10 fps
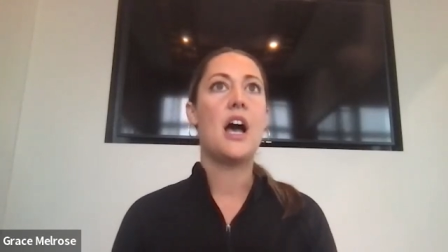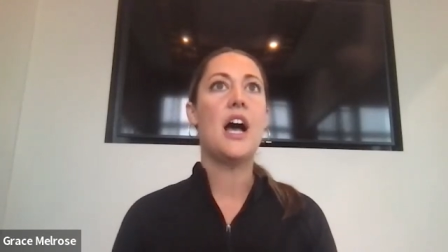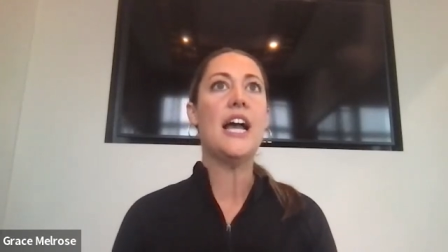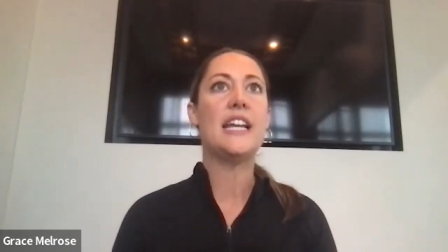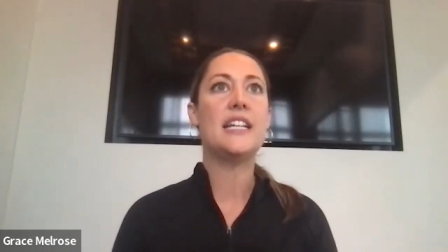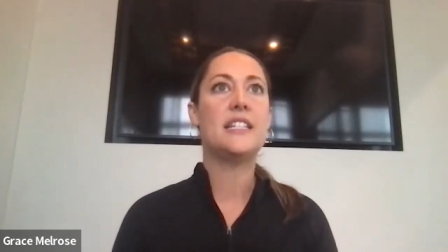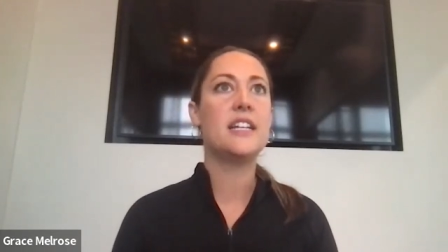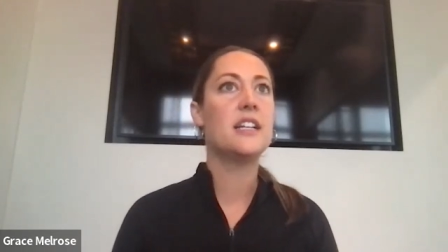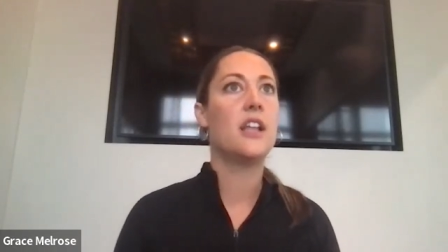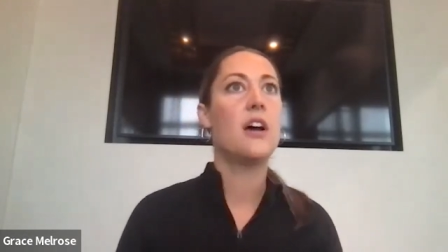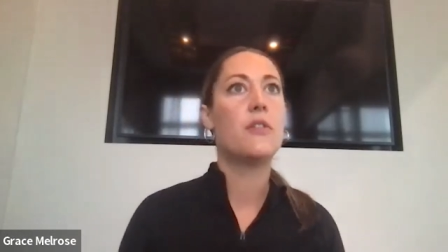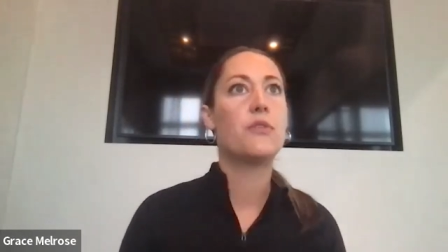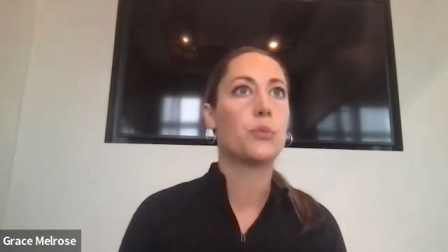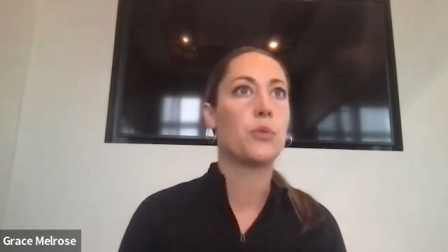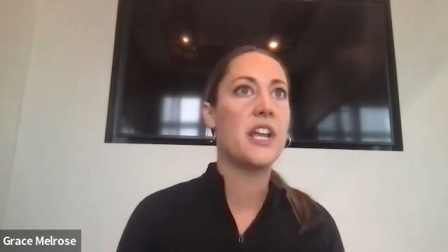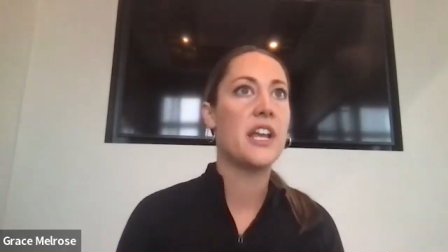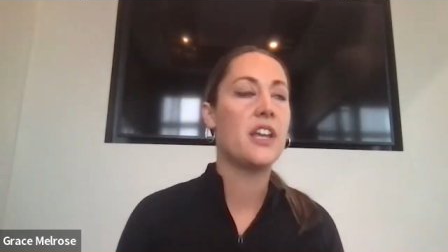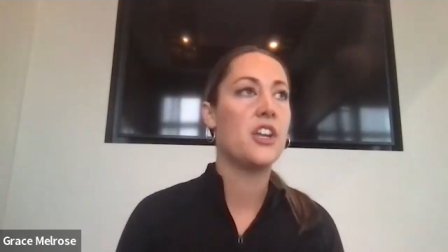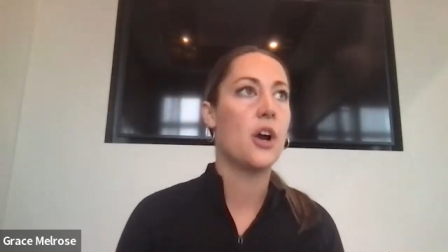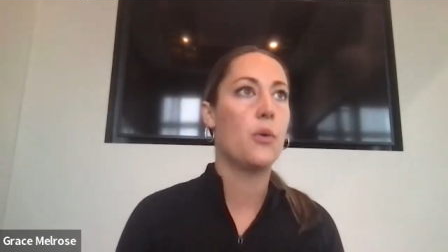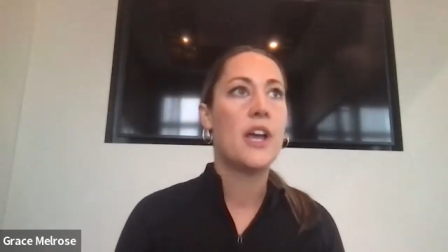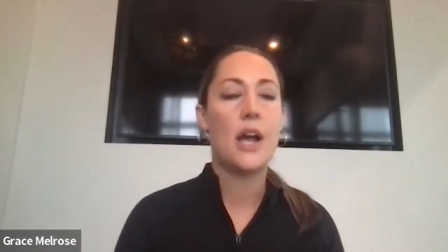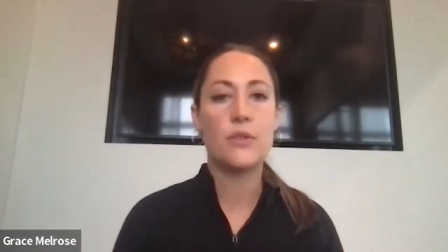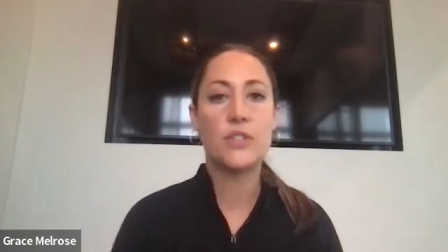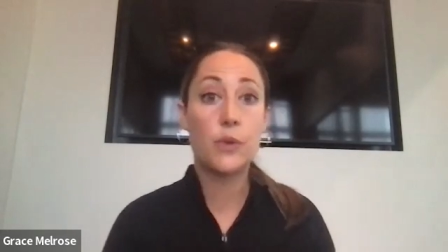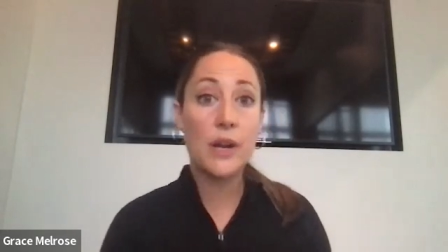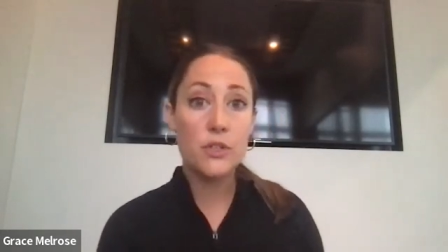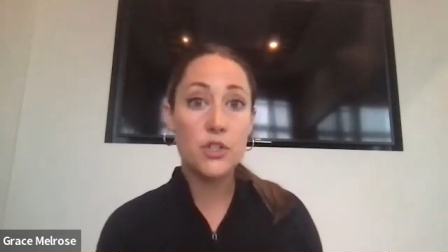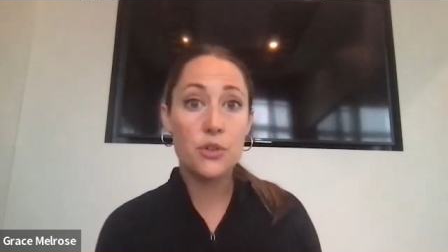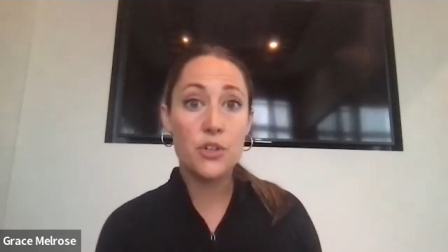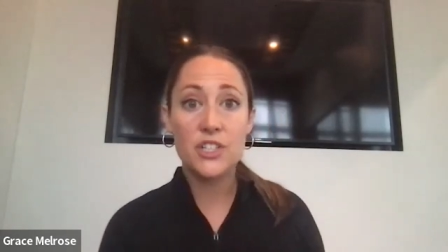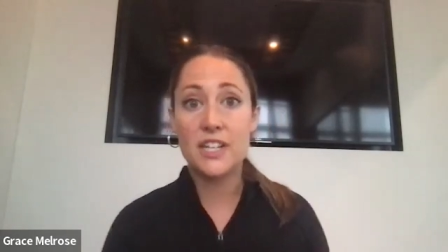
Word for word: I didn't love running, you know, I was great with juniors.